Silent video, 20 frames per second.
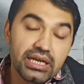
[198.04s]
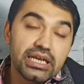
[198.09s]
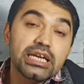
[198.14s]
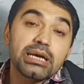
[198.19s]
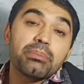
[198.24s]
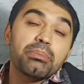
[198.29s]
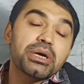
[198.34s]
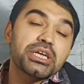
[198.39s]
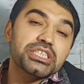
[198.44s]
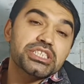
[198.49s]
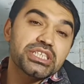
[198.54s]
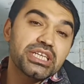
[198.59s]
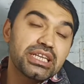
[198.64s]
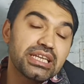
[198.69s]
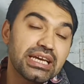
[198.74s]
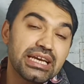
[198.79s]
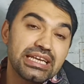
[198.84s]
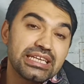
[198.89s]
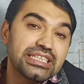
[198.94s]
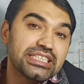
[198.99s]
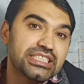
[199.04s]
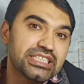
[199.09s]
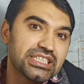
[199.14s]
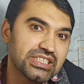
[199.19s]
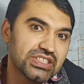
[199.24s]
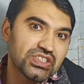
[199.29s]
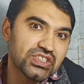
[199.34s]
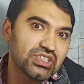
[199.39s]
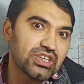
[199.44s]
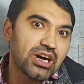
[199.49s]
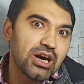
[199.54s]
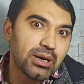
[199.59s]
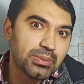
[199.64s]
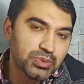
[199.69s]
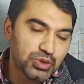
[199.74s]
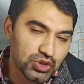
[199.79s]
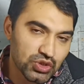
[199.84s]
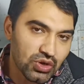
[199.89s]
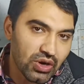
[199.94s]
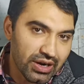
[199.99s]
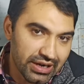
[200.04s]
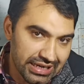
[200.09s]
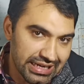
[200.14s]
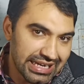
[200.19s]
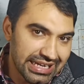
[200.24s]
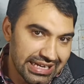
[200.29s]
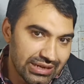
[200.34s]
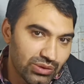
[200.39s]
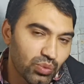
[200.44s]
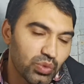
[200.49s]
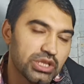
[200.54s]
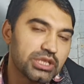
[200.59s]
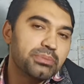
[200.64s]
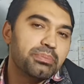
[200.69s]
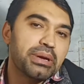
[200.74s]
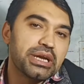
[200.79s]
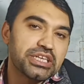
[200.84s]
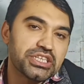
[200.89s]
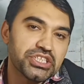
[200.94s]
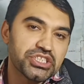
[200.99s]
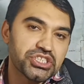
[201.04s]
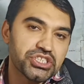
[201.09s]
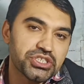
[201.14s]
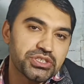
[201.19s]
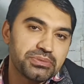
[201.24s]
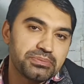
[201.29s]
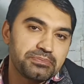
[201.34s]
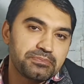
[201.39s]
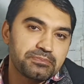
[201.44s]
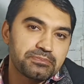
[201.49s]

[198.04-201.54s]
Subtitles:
commercial interest of Scotland with British.